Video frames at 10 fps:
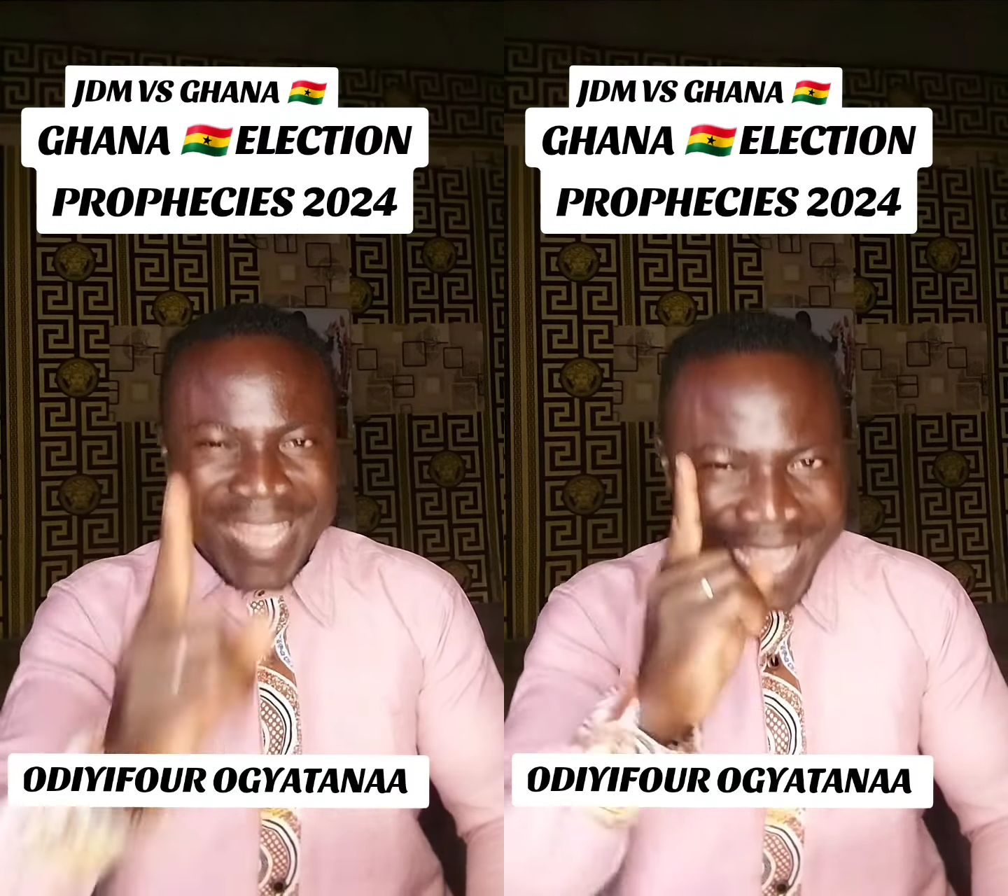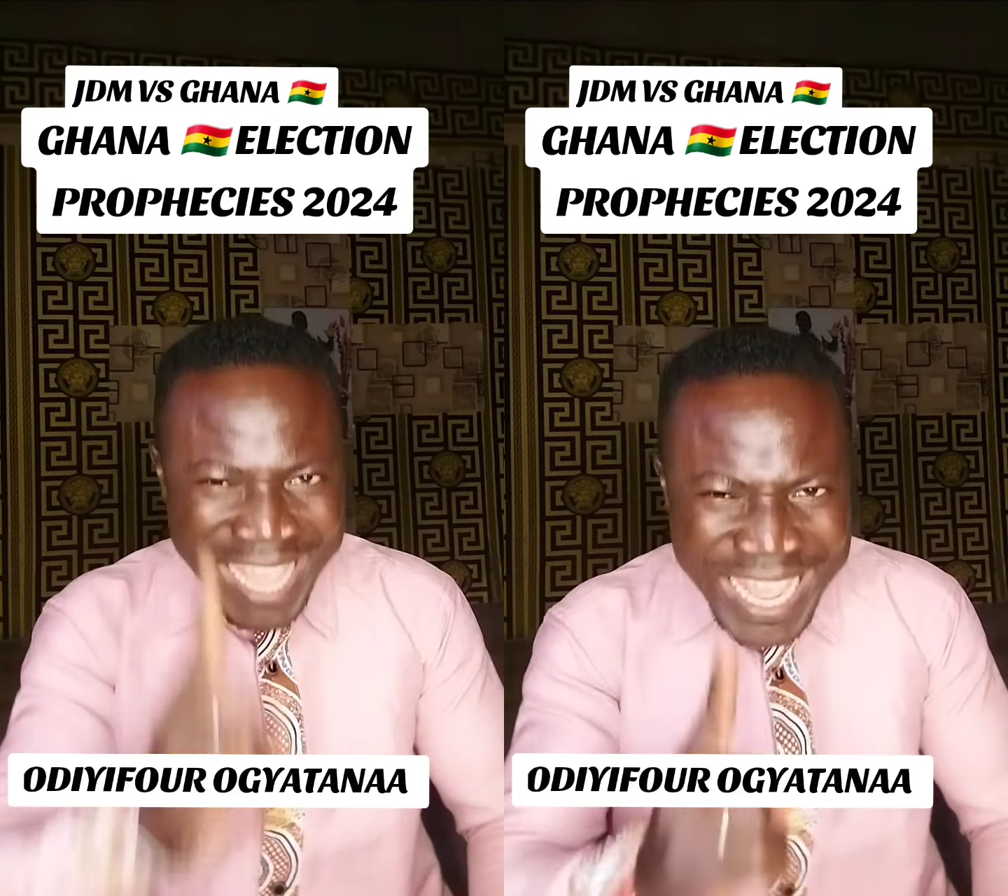
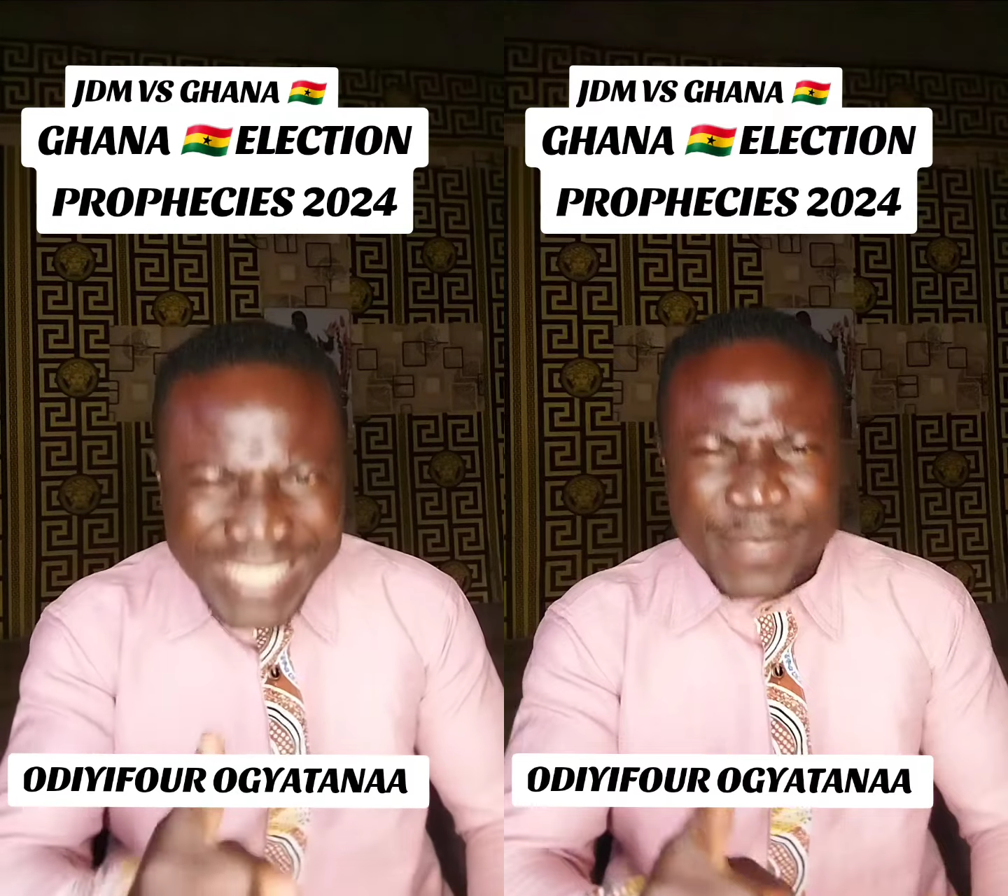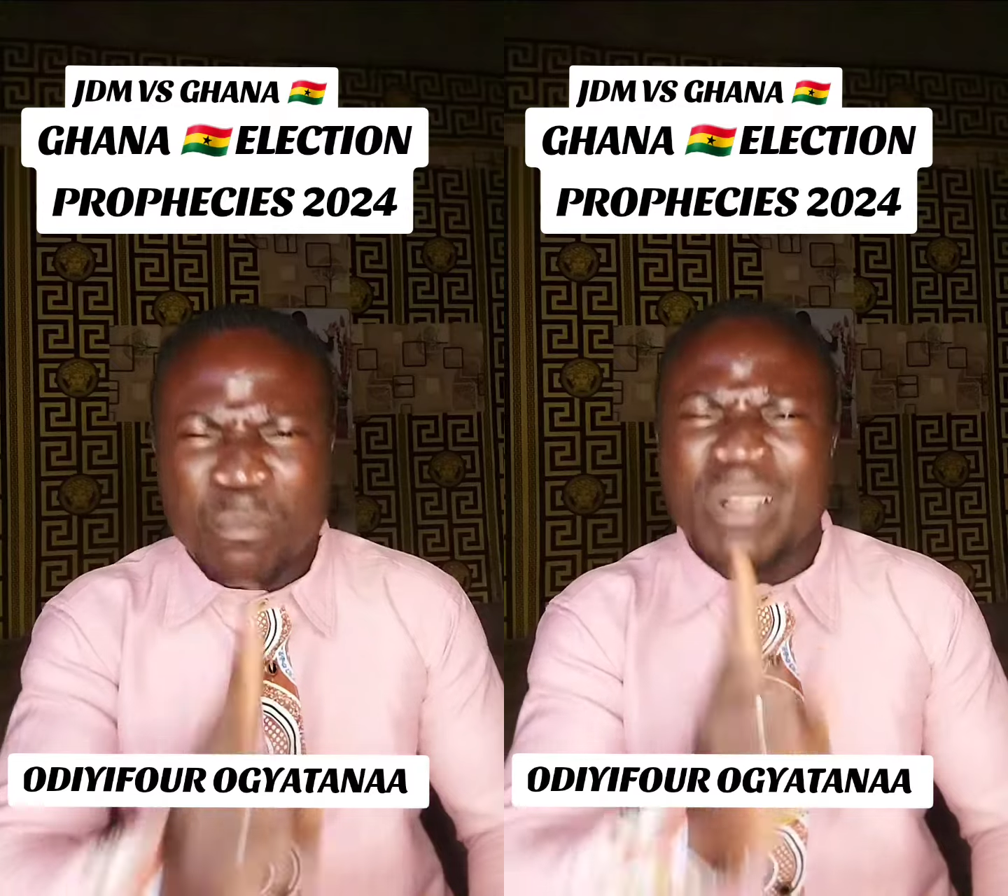
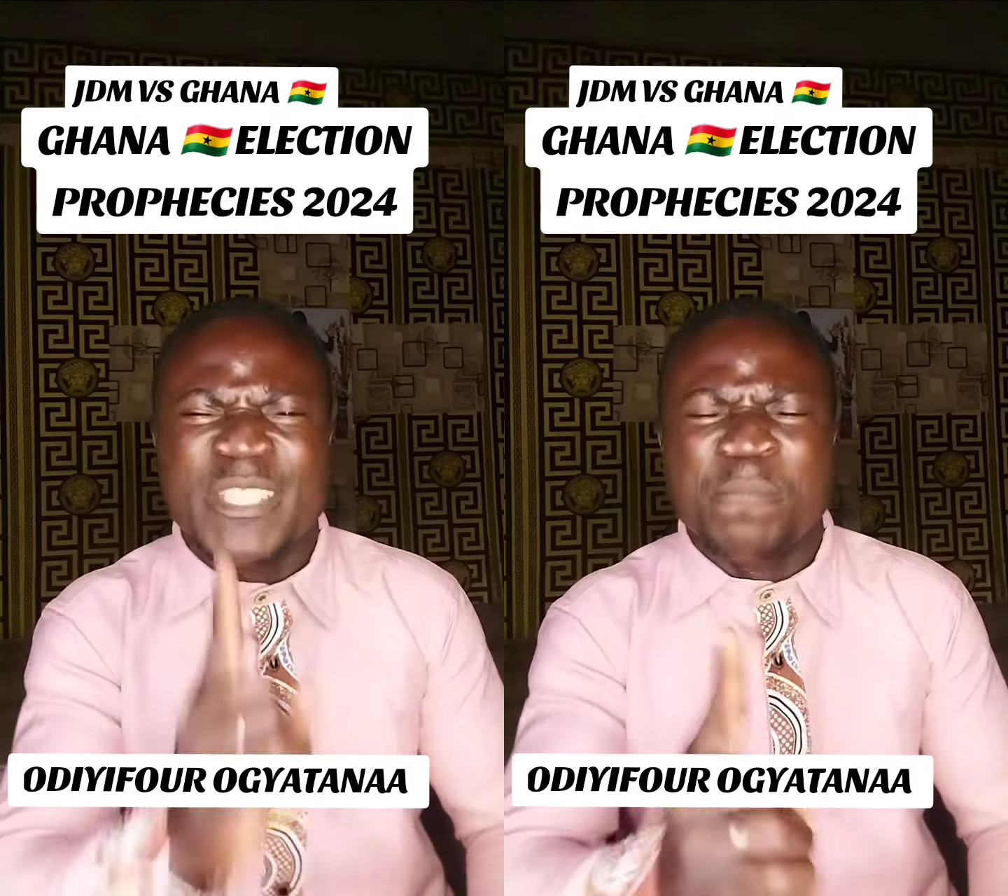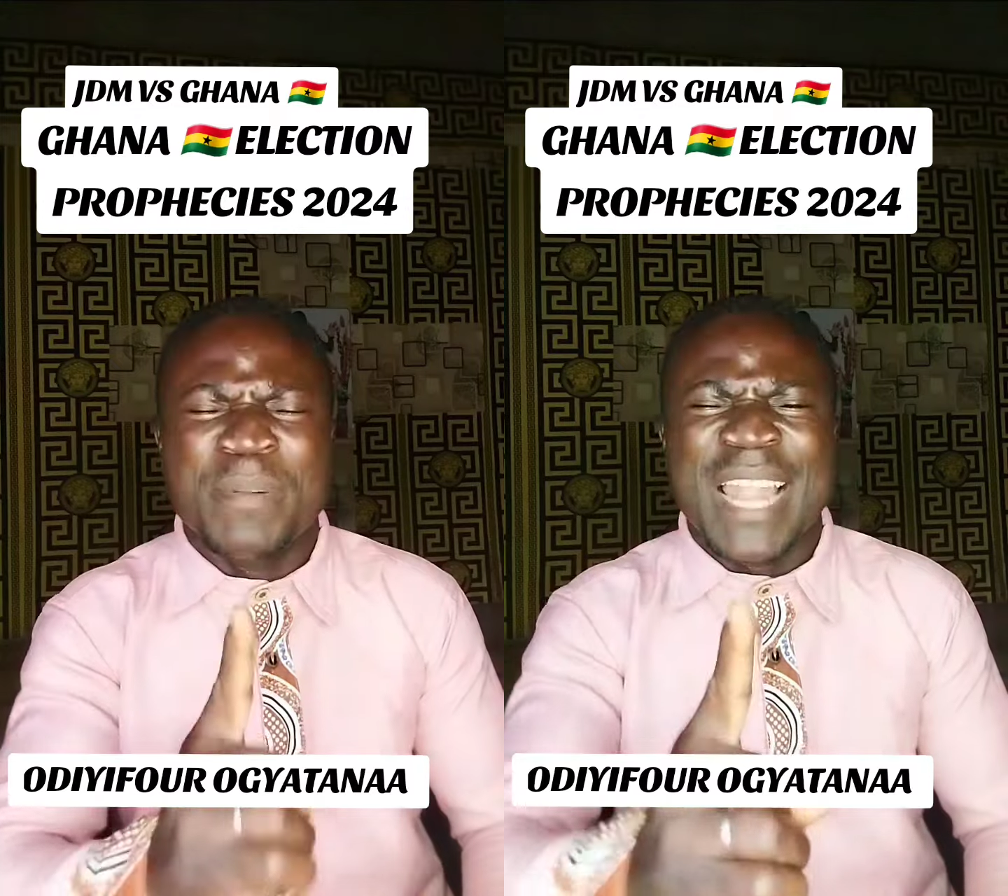8
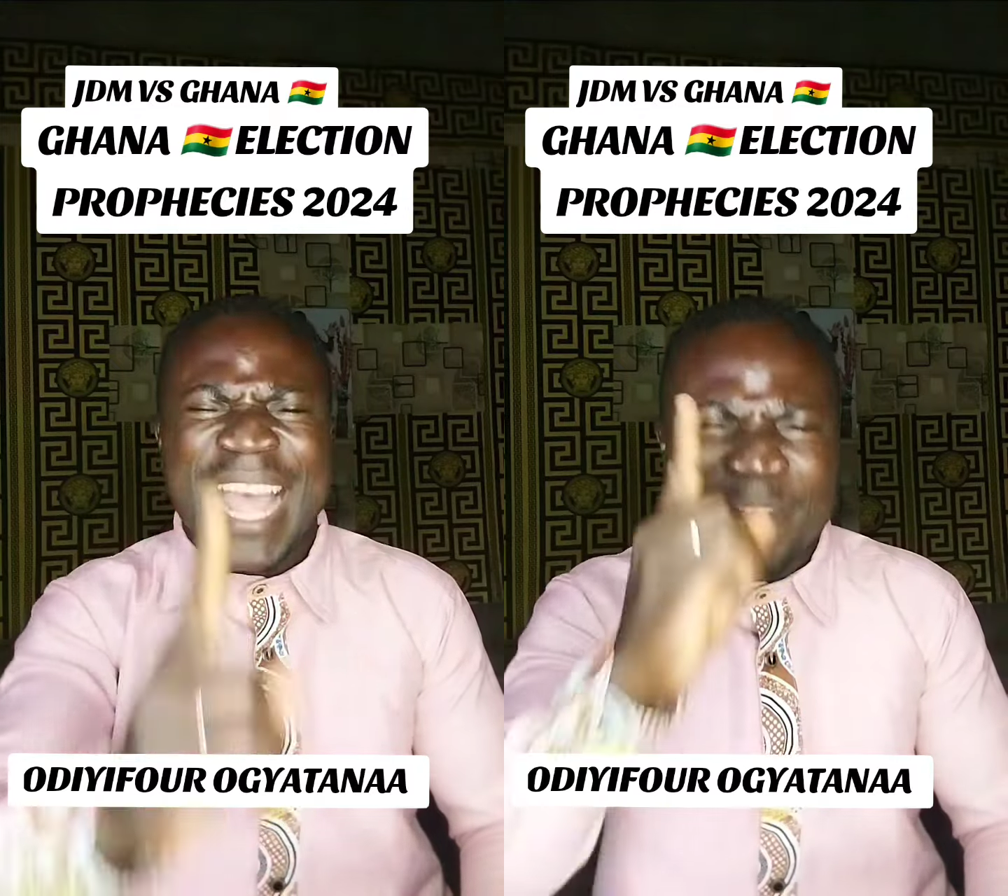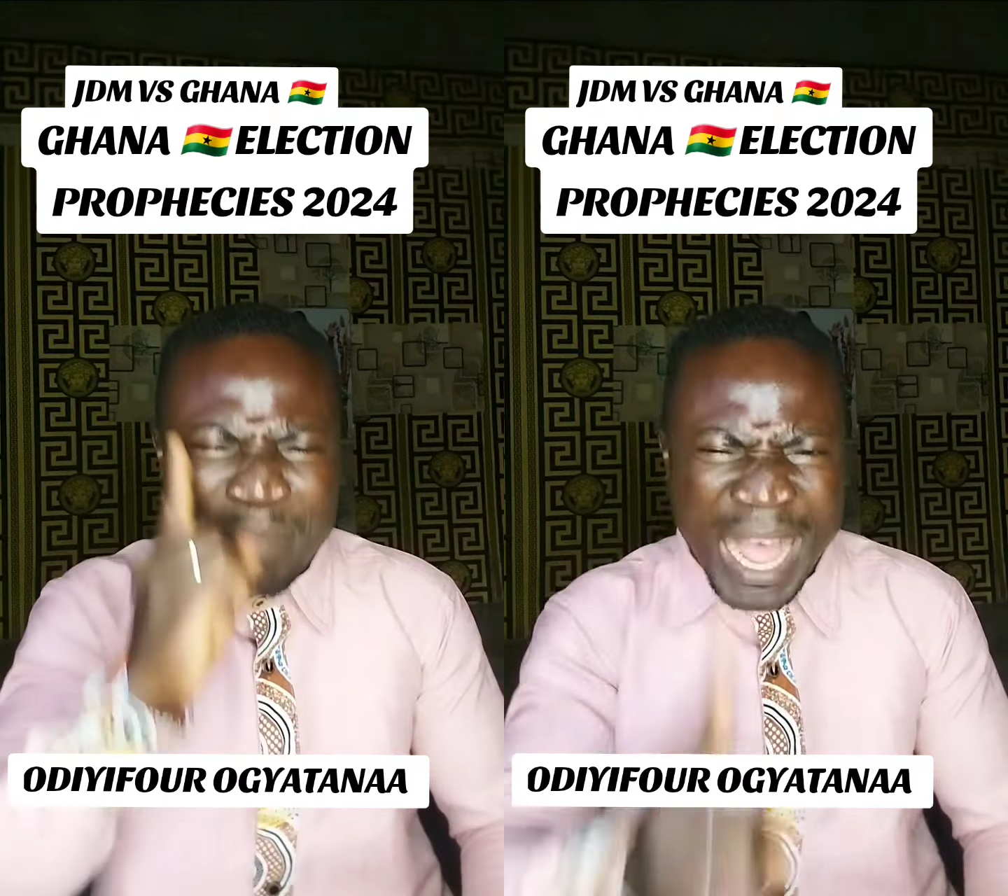
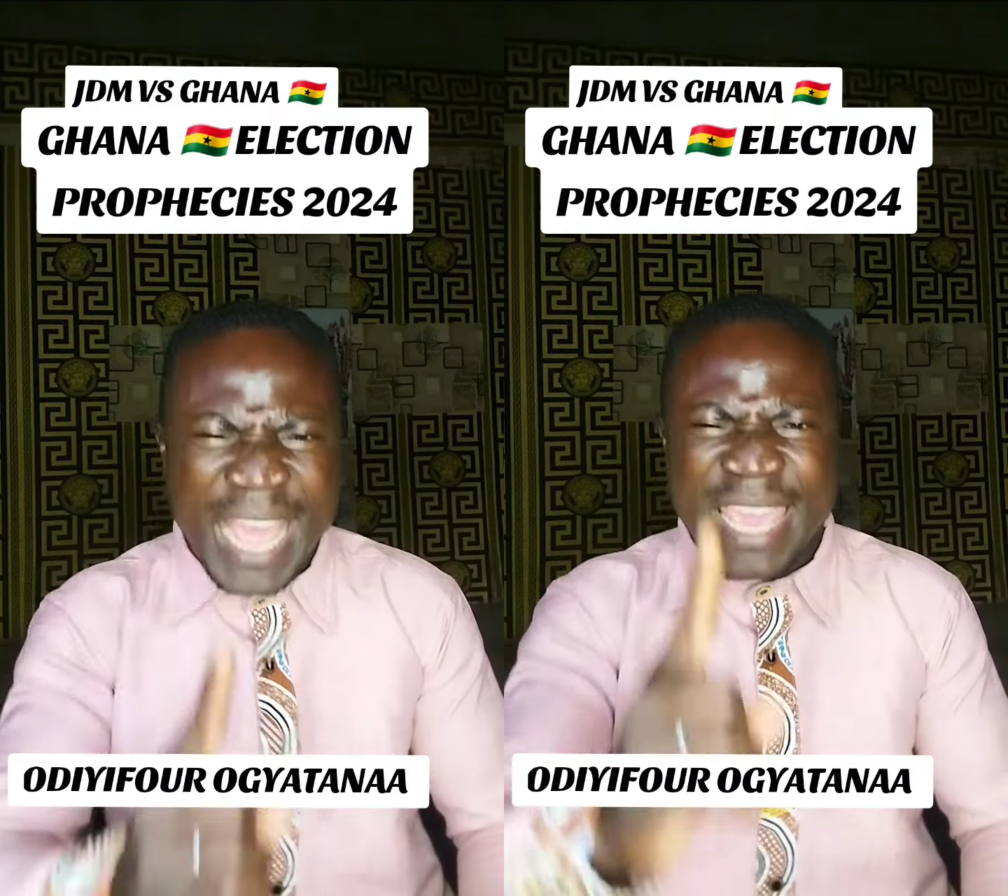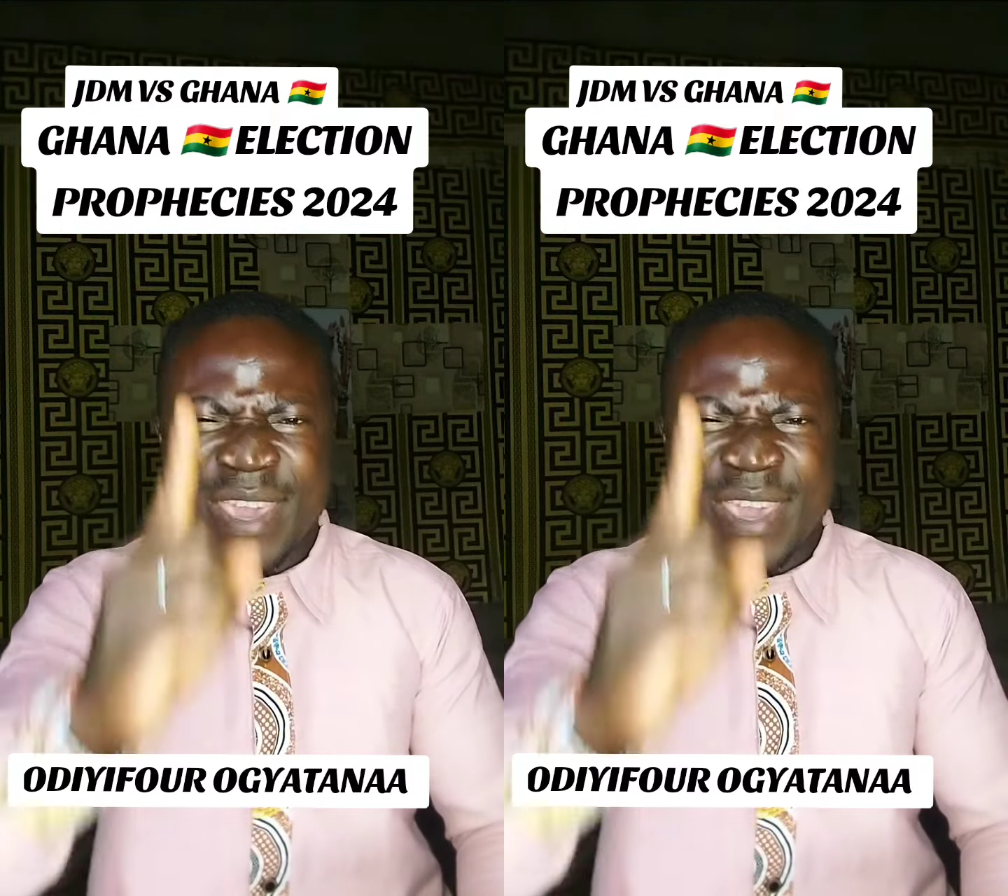multiplied by